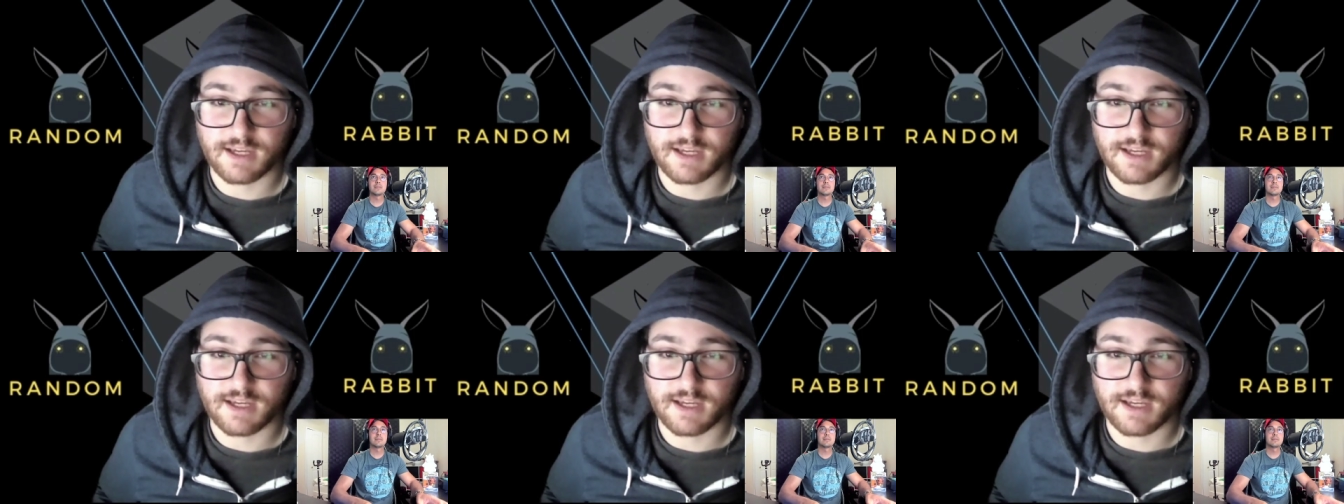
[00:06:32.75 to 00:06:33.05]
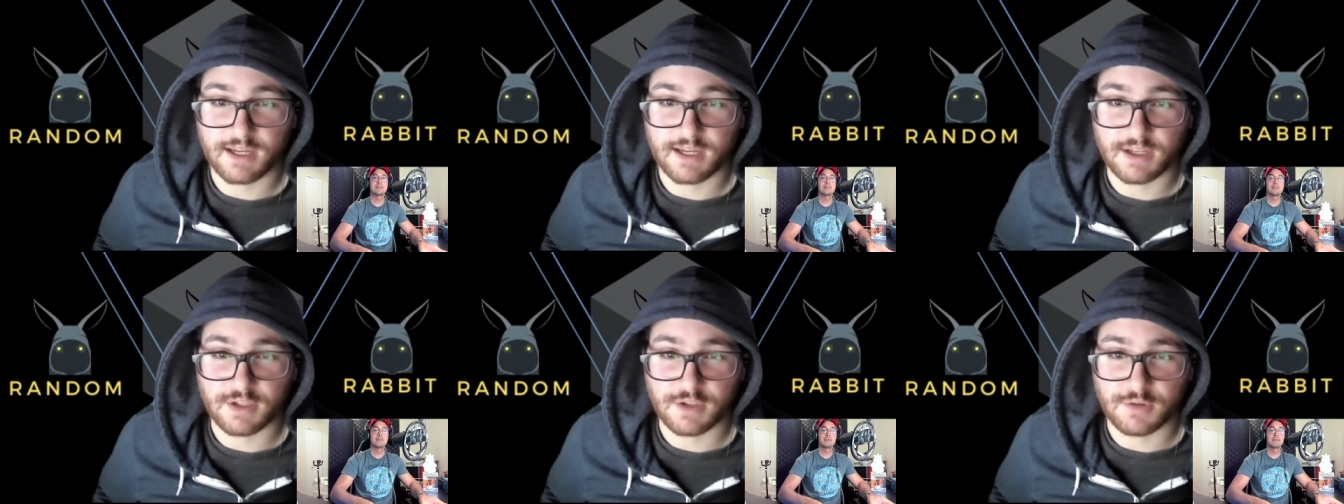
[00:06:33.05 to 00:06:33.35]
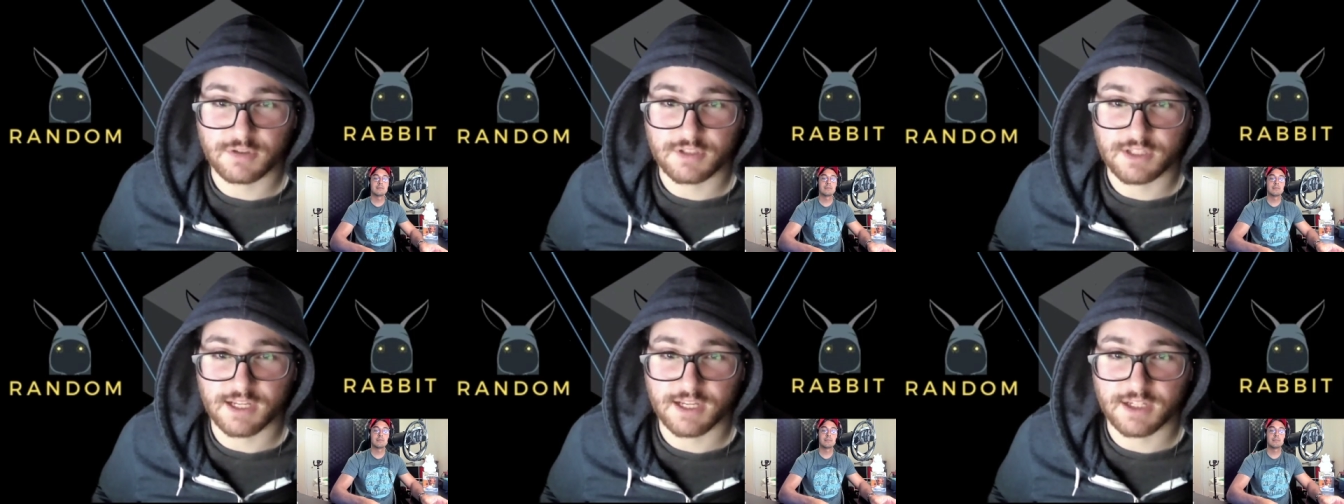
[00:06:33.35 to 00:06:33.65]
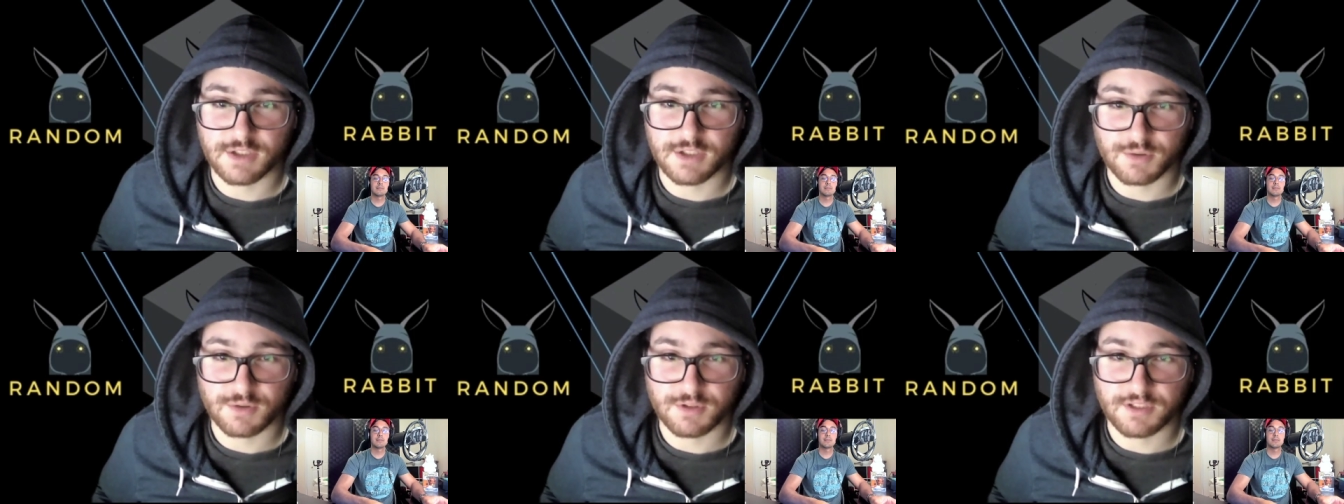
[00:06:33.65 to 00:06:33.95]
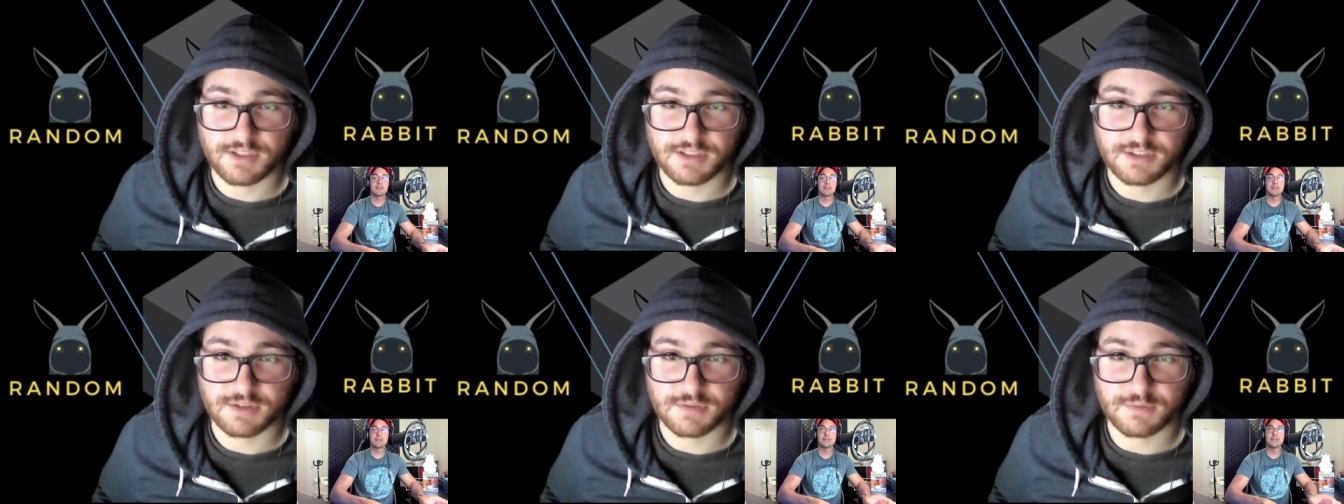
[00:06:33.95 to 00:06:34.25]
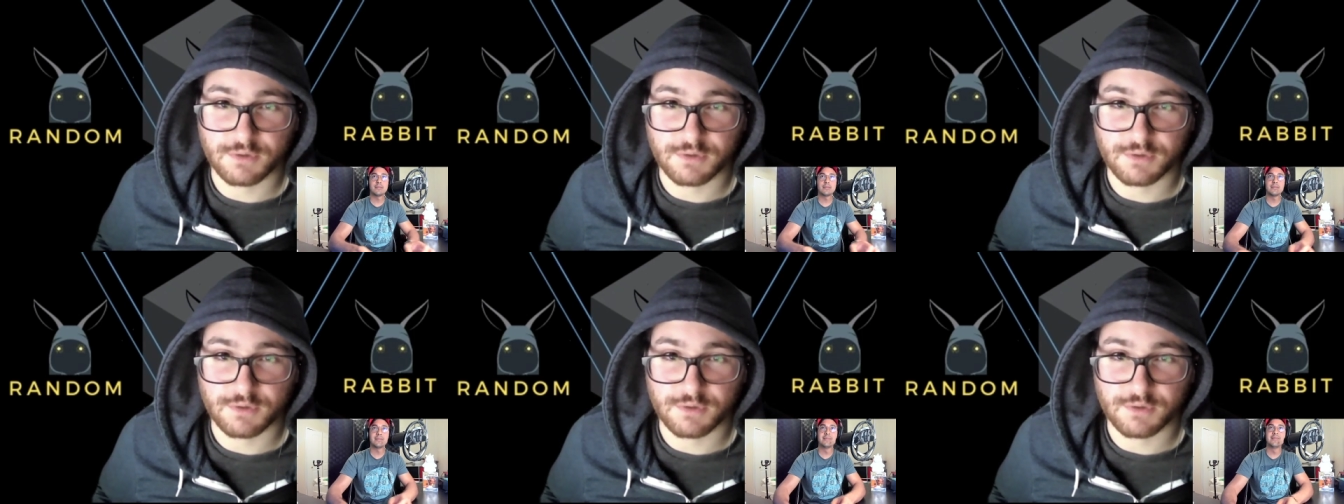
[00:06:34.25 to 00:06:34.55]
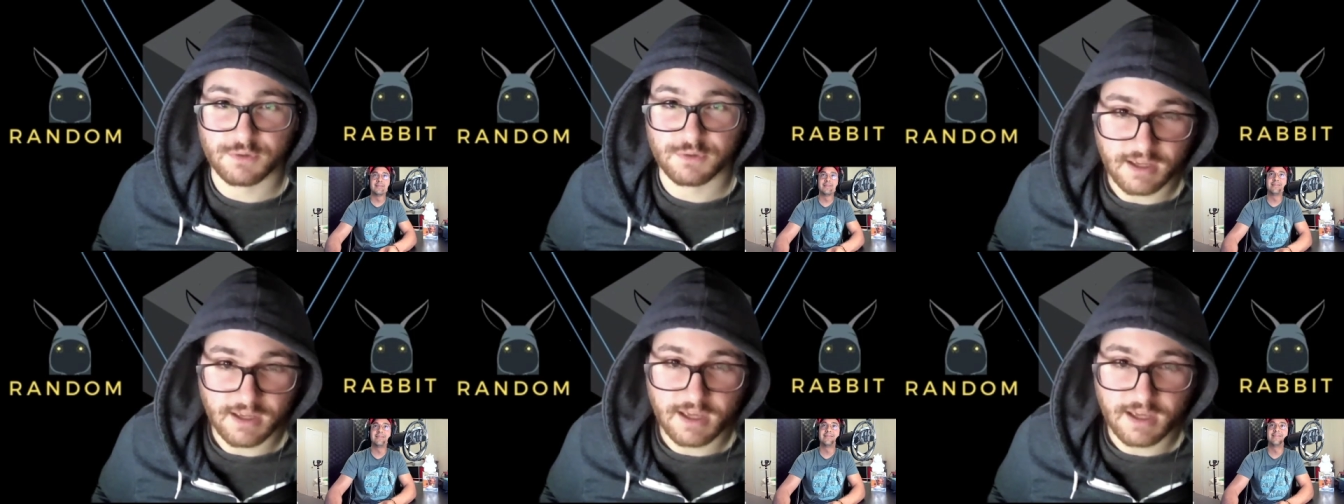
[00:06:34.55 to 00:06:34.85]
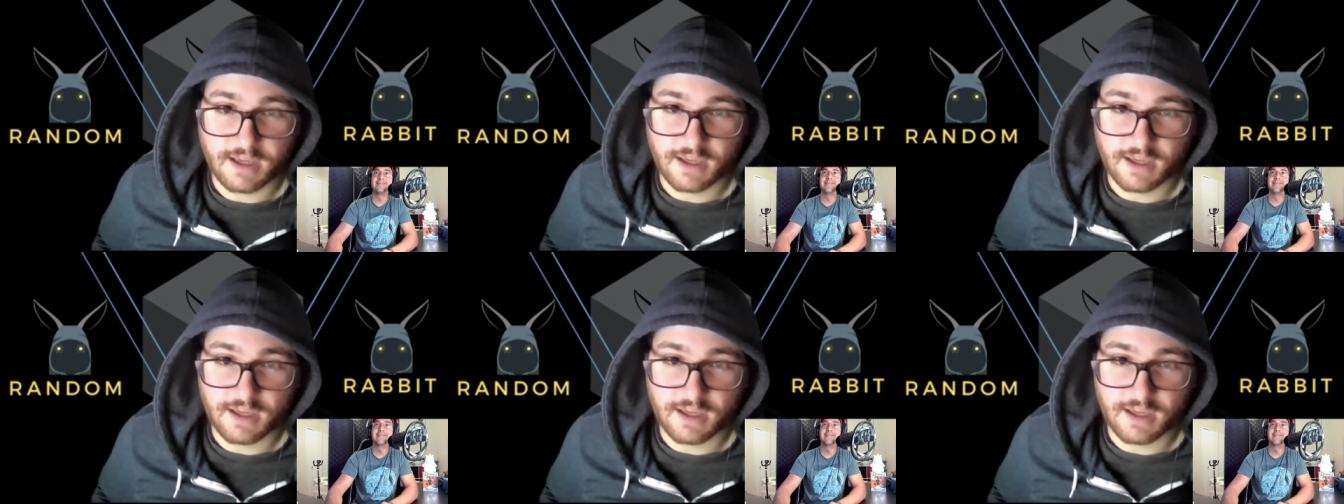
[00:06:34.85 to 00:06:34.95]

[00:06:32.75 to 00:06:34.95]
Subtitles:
and use that as your thesis for anything.